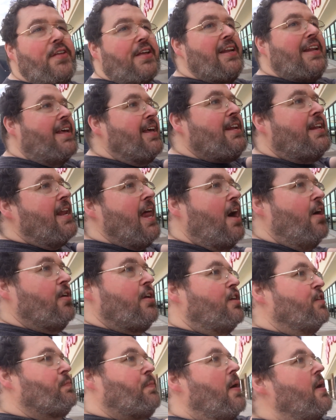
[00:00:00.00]
than In-N-Out.
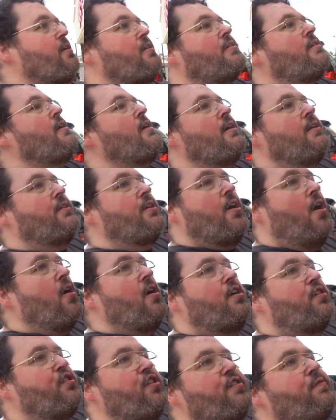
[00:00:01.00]
It's better than
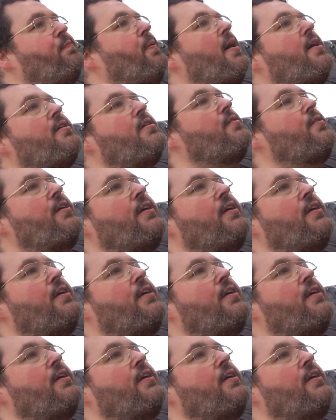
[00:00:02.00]
Hardee's. It's better